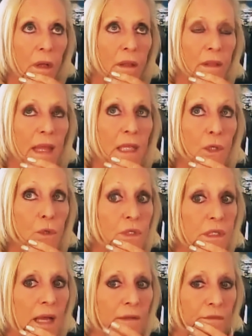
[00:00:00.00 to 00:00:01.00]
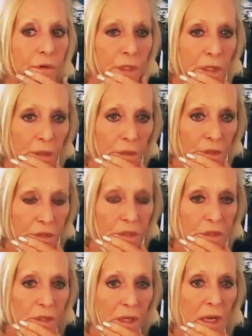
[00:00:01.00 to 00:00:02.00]
they used that for
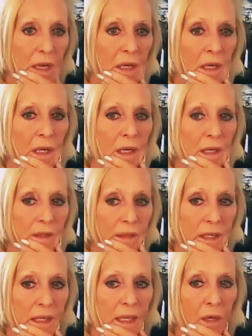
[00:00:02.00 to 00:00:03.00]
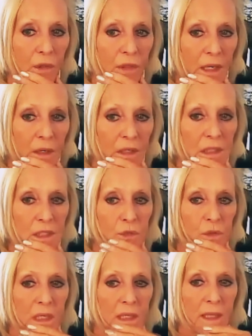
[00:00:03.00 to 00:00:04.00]
years. Uh, uh, the healthcare
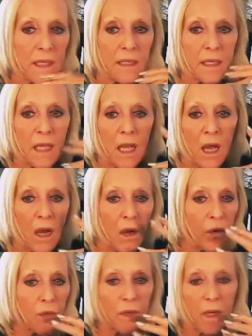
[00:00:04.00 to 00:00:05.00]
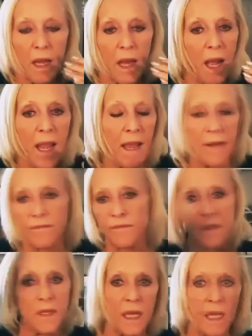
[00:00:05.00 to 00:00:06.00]
industry that oh, I have
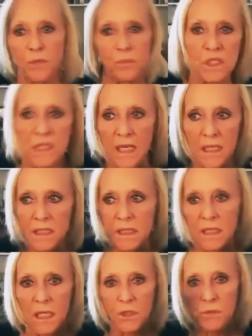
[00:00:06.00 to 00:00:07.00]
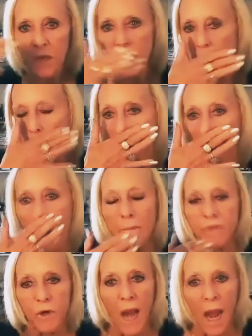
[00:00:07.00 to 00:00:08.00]
100% success rate.
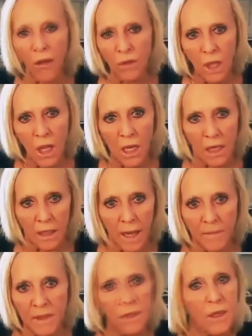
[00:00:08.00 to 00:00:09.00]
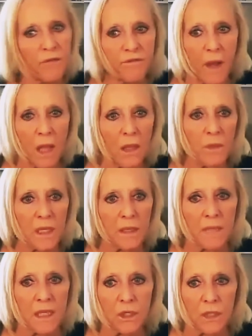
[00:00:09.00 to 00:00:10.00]
For how long? I mean, they're not following
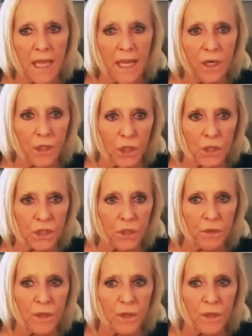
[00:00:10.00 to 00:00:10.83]
them a year later, so